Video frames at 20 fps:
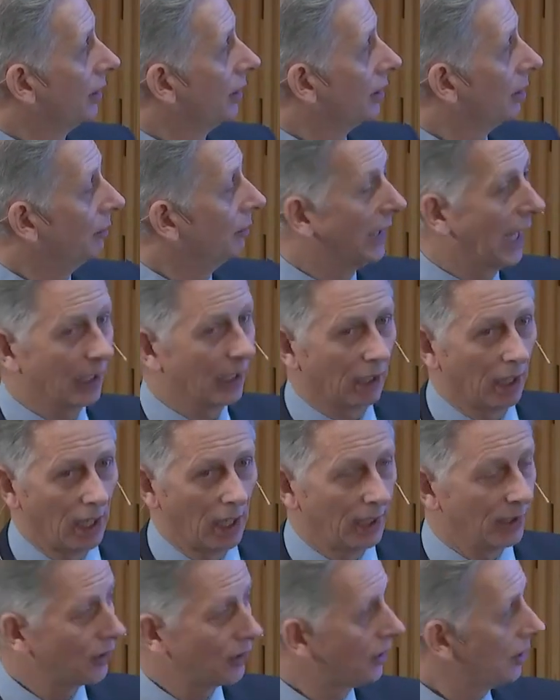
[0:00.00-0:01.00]
some
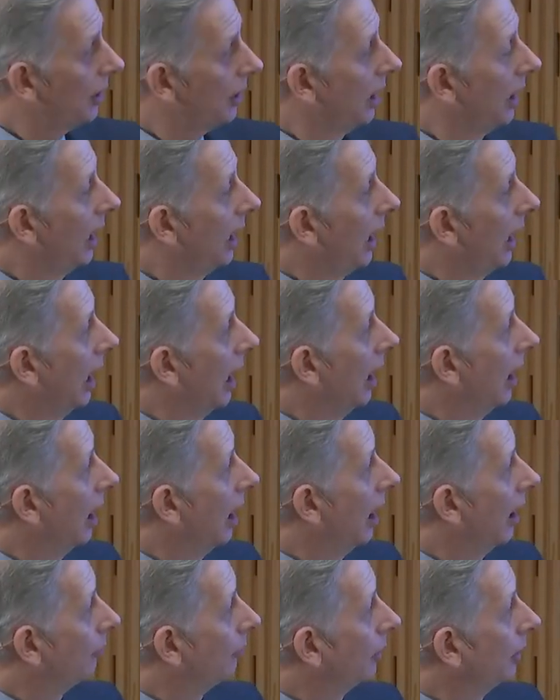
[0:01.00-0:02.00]
deadlines,
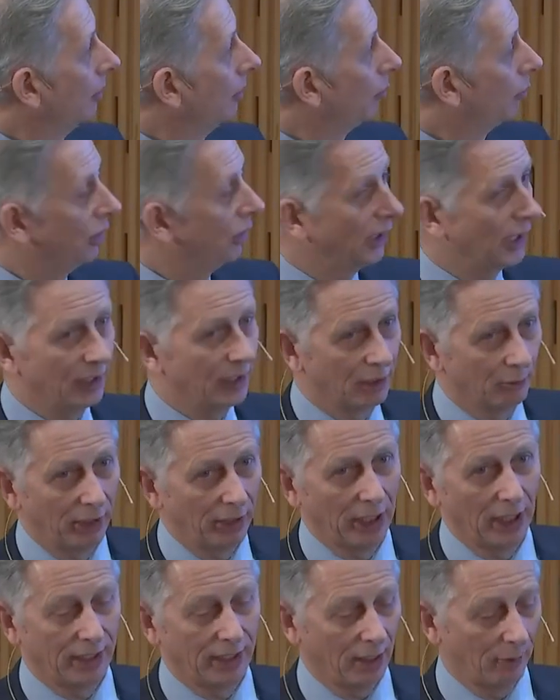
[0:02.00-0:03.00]
uh,
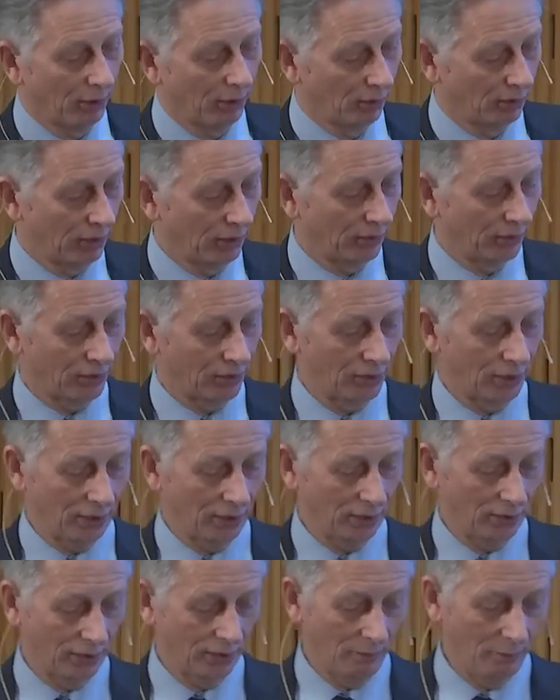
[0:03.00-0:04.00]
predictability built into the
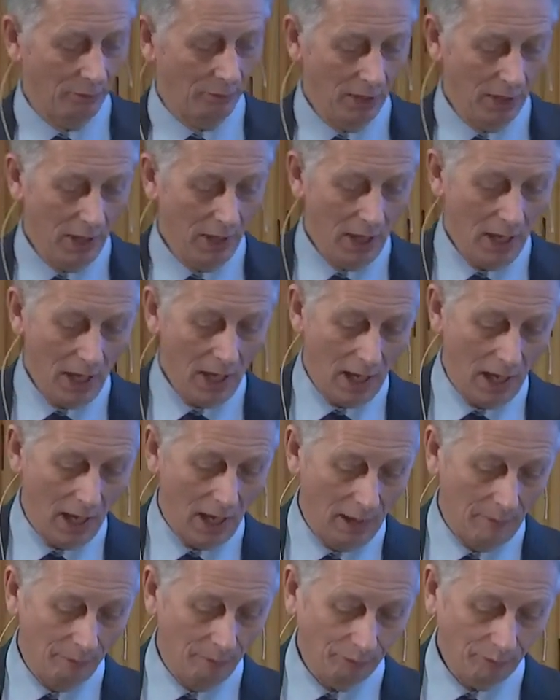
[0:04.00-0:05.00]
system,
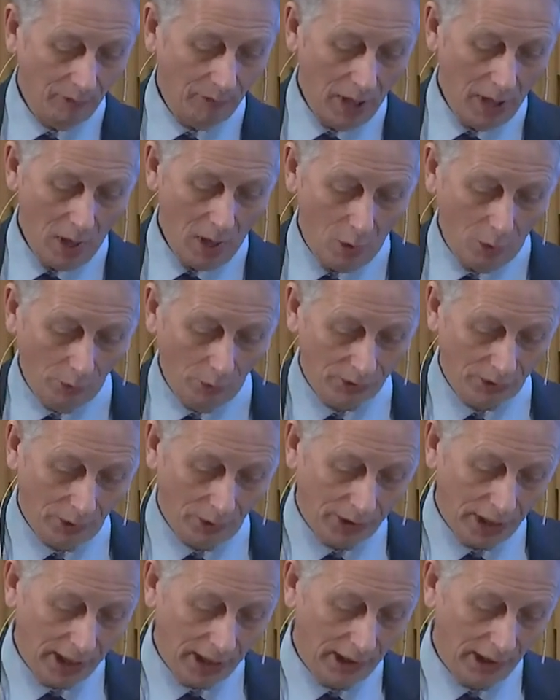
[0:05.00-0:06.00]
um, also
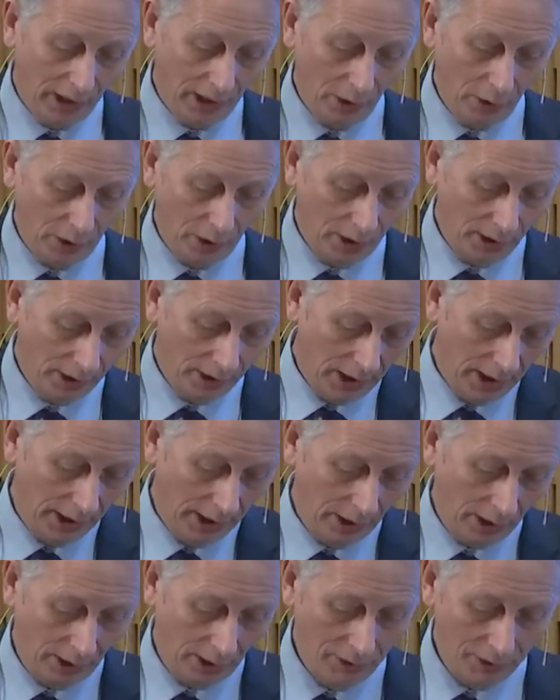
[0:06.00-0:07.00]
taking a look at
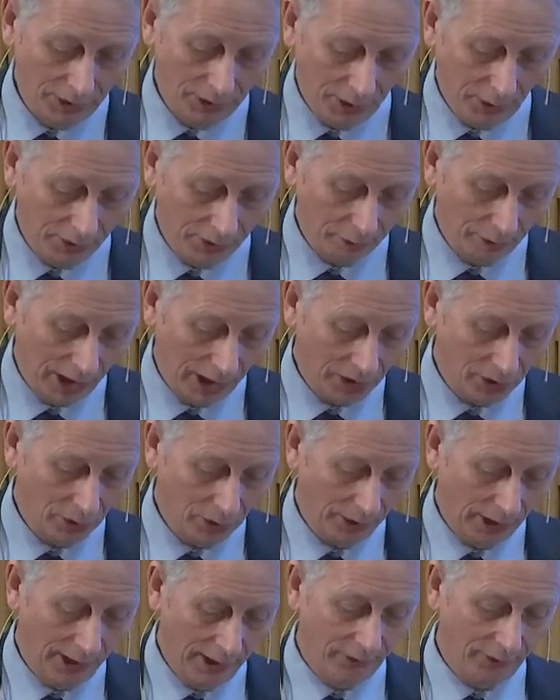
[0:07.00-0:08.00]
encouraging you to make sure
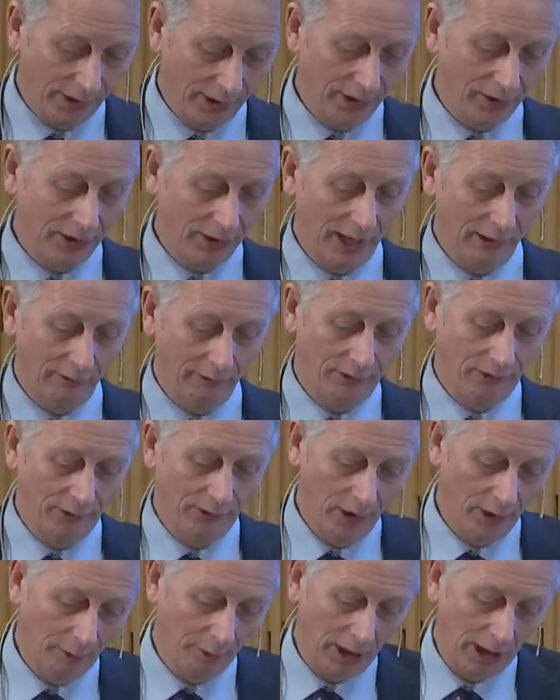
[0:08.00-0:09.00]
that if things get
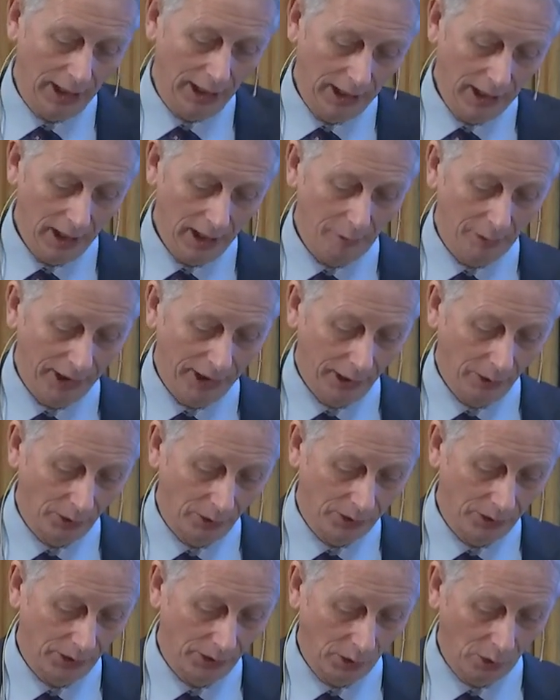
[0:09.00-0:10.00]
referred by appeal
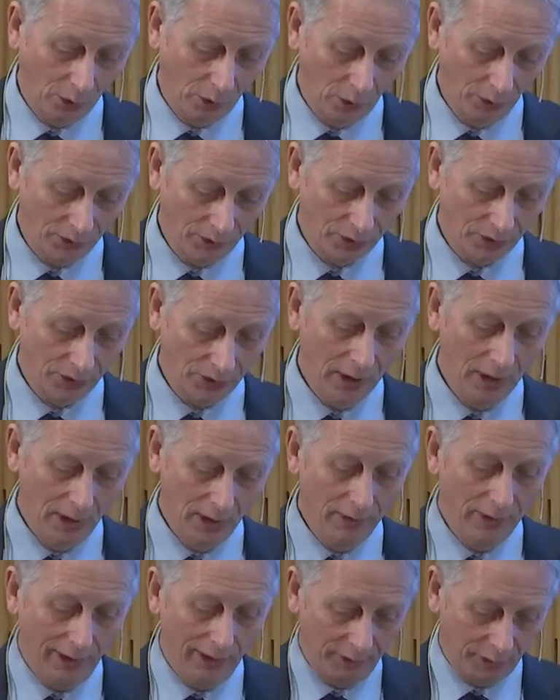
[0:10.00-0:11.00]
to the courts,
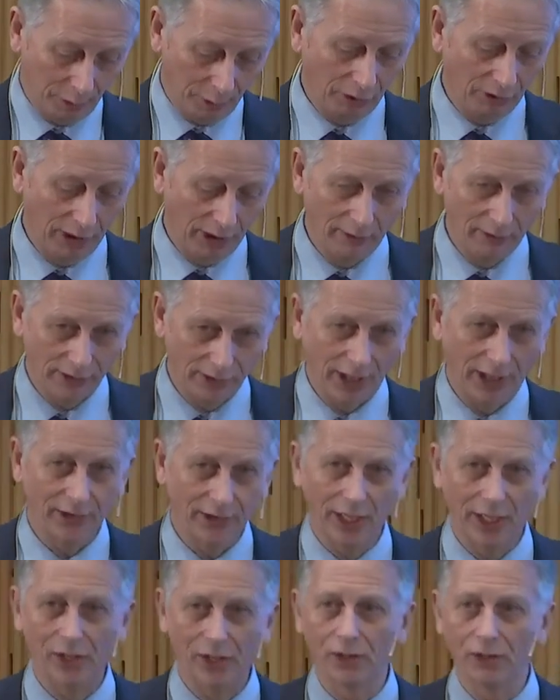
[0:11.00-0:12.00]
there is a
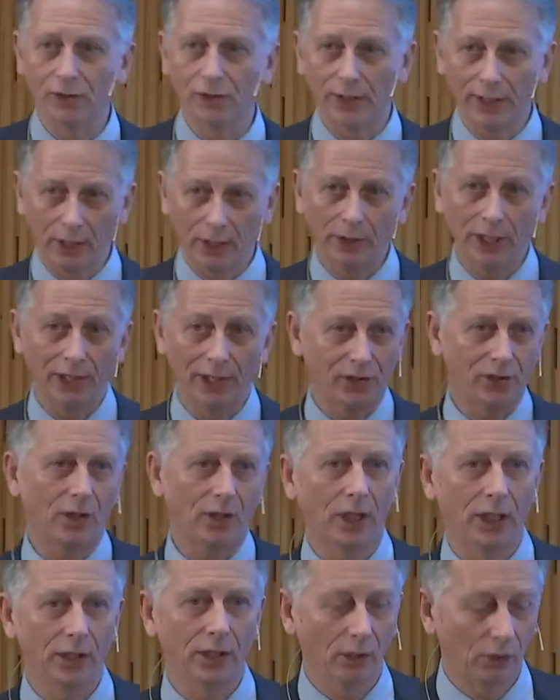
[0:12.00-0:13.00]
prioritization so they don't get
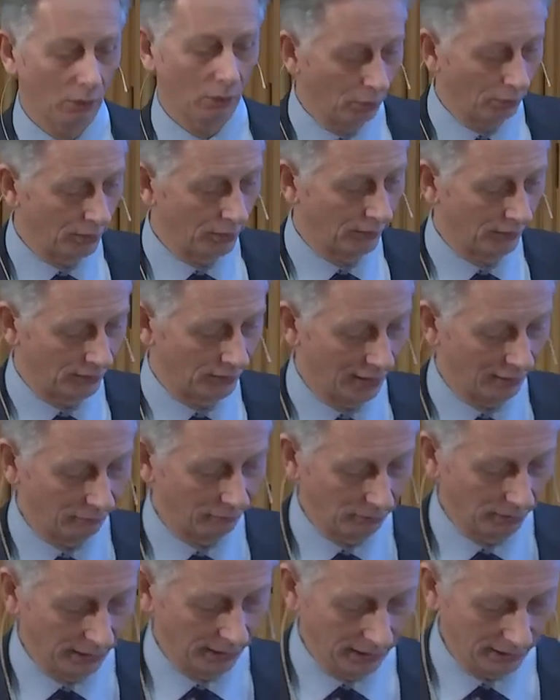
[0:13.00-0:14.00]
stuck in the courts for
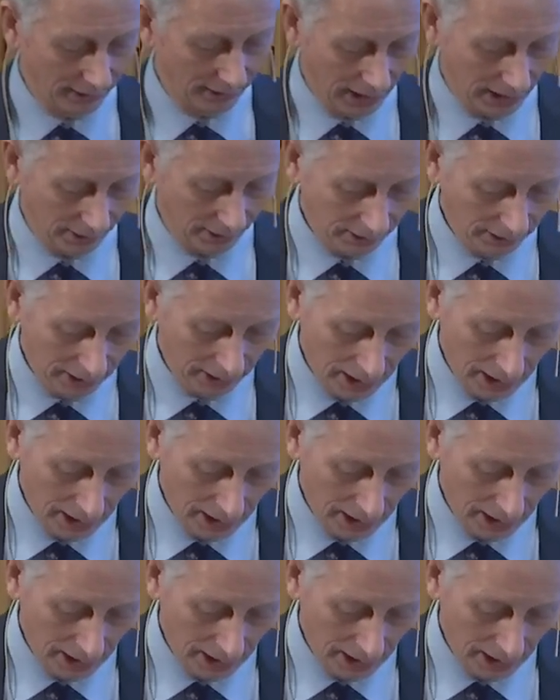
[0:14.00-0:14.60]
several years either.